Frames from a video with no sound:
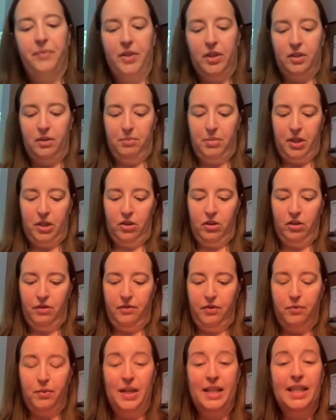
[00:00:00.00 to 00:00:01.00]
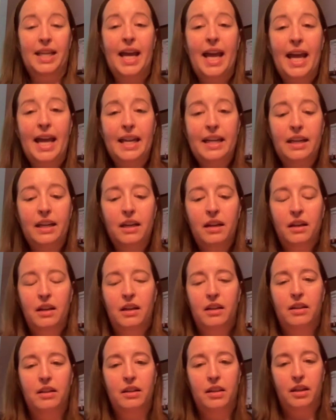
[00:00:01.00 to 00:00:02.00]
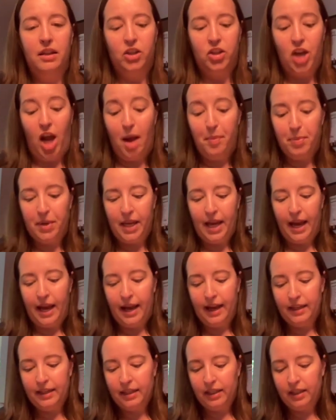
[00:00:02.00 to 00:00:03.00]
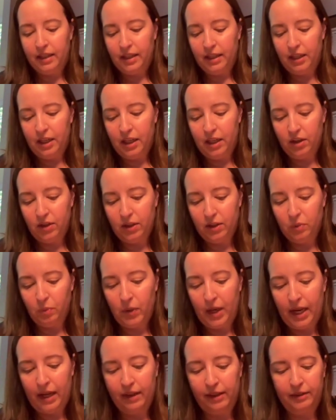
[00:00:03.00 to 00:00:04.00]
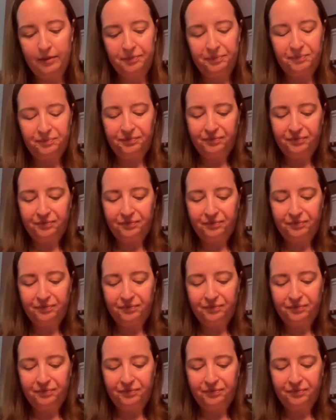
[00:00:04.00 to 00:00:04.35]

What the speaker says: There's a picture of 310, the shop cat in here as well.